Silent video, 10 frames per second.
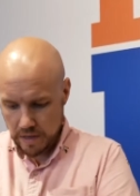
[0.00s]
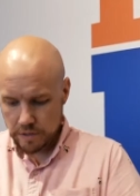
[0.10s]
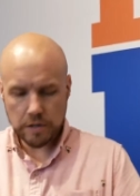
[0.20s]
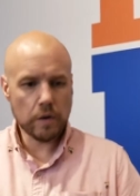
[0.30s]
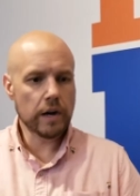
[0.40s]

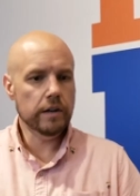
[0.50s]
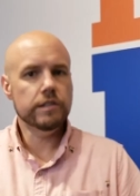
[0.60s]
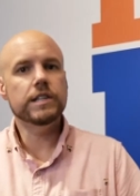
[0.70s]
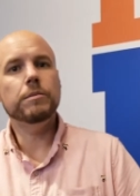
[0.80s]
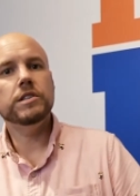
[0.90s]
So our
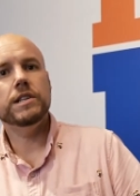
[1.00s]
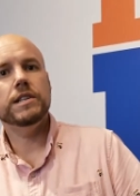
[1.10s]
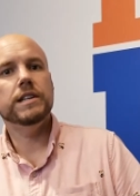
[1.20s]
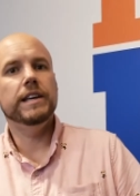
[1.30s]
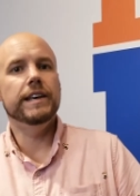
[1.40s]
summer
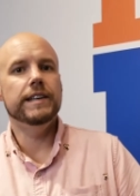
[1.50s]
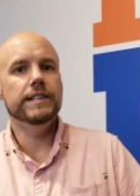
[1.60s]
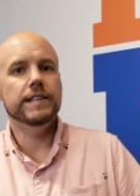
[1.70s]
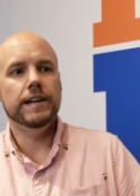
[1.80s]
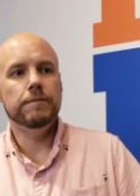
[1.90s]
season
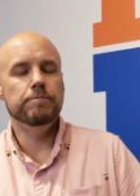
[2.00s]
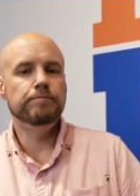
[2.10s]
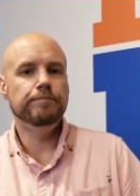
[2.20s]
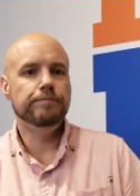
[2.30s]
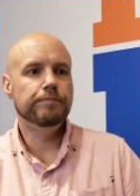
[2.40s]
is
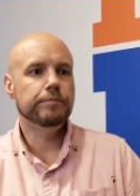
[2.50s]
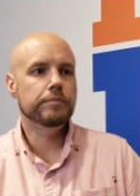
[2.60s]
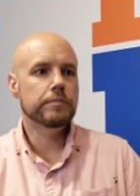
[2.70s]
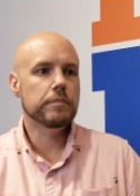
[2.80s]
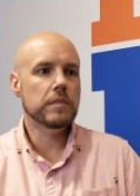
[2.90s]
um,
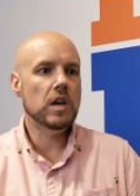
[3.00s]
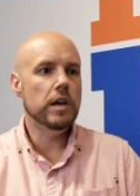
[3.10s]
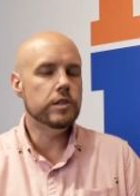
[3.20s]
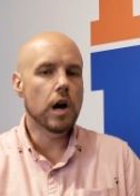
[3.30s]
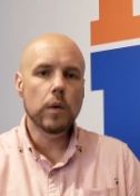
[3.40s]

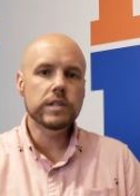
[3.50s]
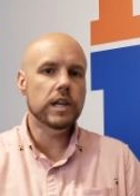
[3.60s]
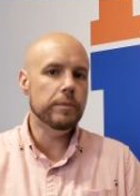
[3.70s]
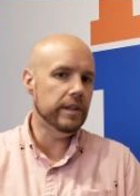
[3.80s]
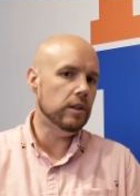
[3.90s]
is always
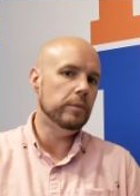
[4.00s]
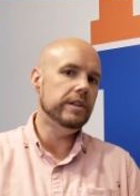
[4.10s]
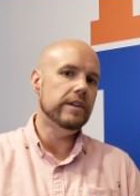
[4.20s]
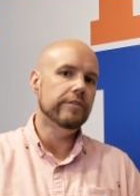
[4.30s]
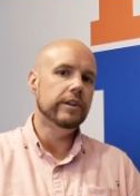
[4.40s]
going to be a little
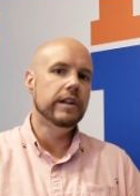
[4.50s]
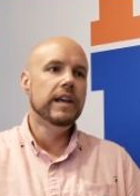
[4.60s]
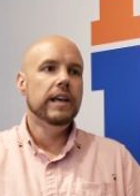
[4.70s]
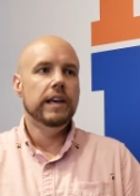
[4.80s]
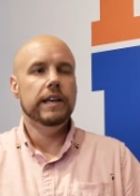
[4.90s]
bit different.
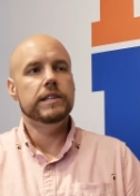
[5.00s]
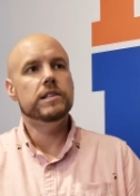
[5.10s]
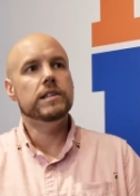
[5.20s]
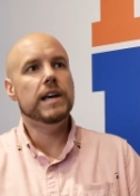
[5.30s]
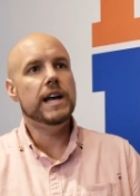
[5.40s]

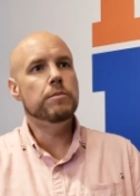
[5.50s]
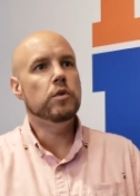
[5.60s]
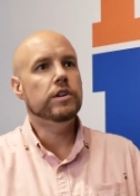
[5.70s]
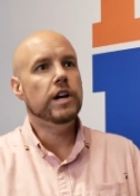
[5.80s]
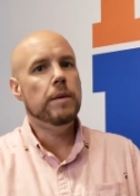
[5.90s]
It's kind of
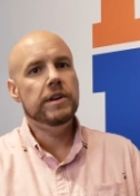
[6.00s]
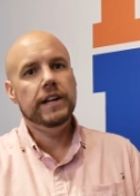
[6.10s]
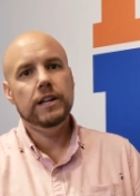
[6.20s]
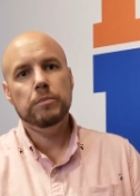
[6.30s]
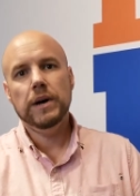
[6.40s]
more
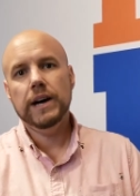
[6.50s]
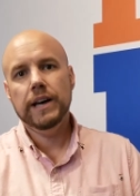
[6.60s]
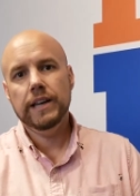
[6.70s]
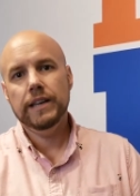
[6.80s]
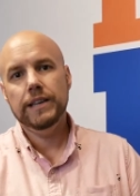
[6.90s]
dominated
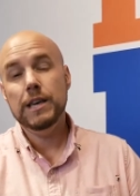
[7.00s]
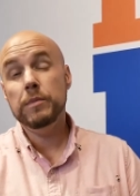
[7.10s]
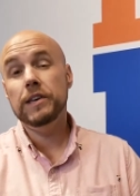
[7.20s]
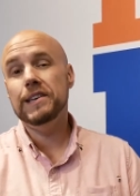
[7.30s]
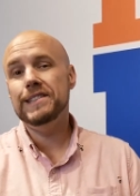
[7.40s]
by
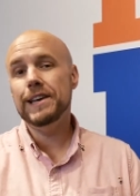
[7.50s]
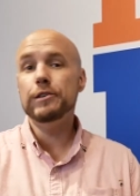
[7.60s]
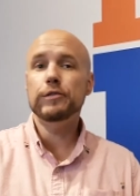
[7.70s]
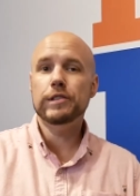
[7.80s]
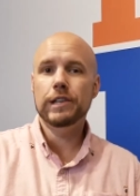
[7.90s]
keeping kids
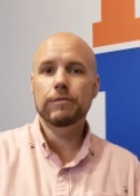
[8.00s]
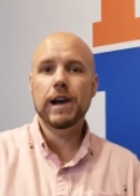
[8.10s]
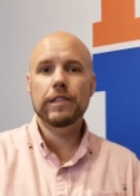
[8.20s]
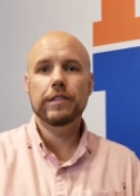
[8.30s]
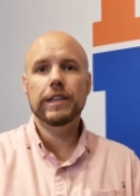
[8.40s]
interested
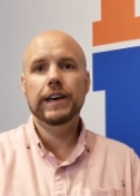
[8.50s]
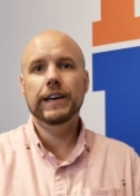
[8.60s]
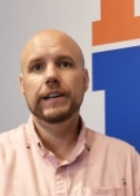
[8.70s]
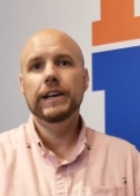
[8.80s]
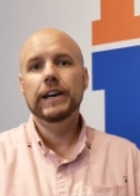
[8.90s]
rather
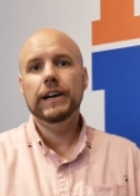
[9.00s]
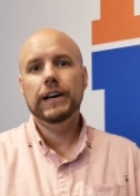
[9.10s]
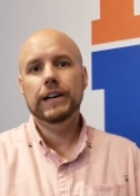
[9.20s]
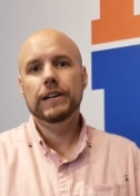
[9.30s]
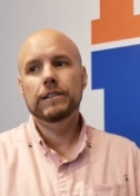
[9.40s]
than
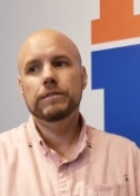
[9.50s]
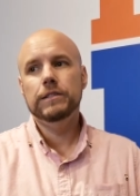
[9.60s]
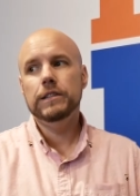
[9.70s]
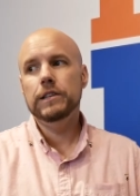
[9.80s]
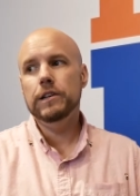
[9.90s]
uh,
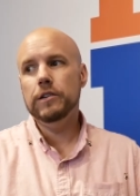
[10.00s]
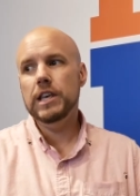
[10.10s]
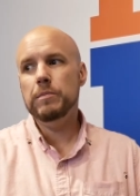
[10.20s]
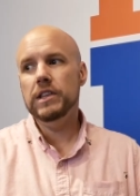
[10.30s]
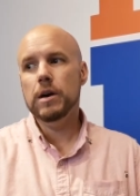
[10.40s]
you know
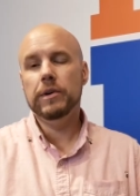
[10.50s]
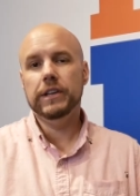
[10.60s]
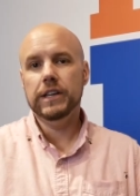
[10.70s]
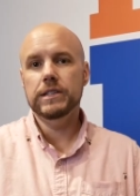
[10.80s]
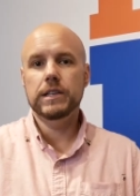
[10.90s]
keeping them on a
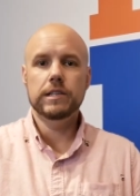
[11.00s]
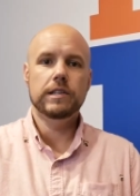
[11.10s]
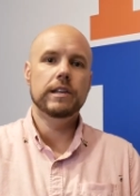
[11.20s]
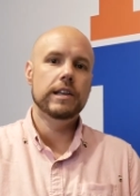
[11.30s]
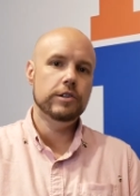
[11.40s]

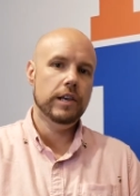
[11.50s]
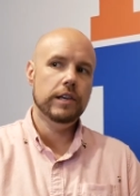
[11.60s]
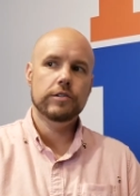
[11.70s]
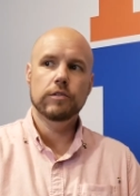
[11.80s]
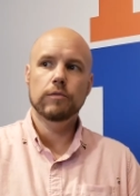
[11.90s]
consistent
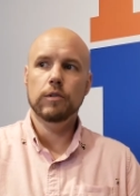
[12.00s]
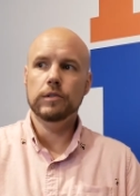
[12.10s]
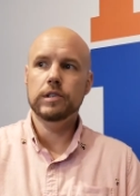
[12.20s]
educational role.